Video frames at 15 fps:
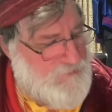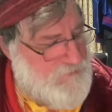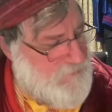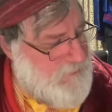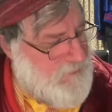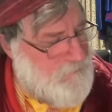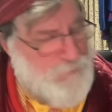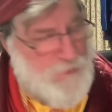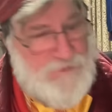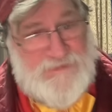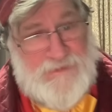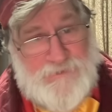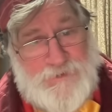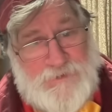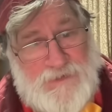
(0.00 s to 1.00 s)
in the
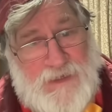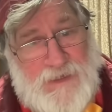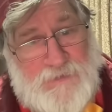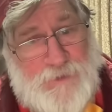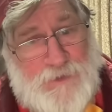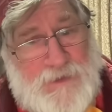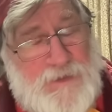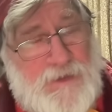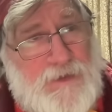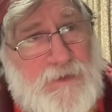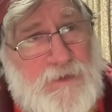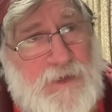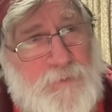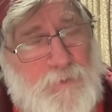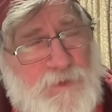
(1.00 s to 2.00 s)
Presidential Academy, and
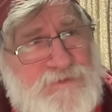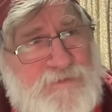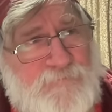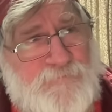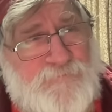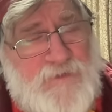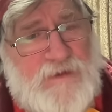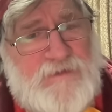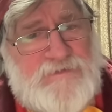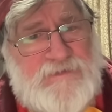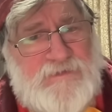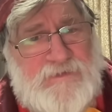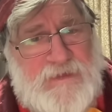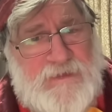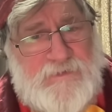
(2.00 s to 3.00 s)
I was in fact in
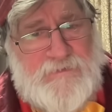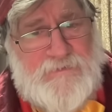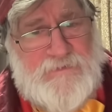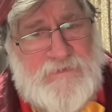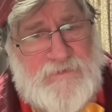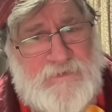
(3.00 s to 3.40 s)
the end